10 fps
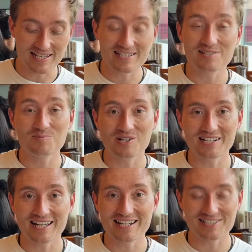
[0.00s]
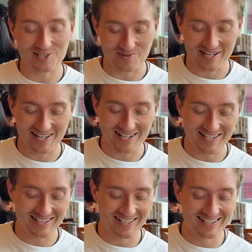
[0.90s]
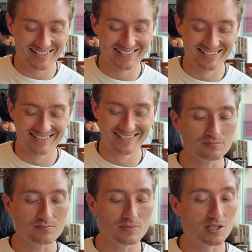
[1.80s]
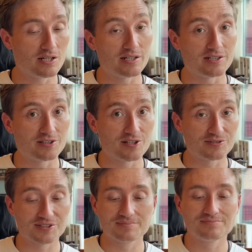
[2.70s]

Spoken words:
didn't want to get it, so I got it. All right, here goes.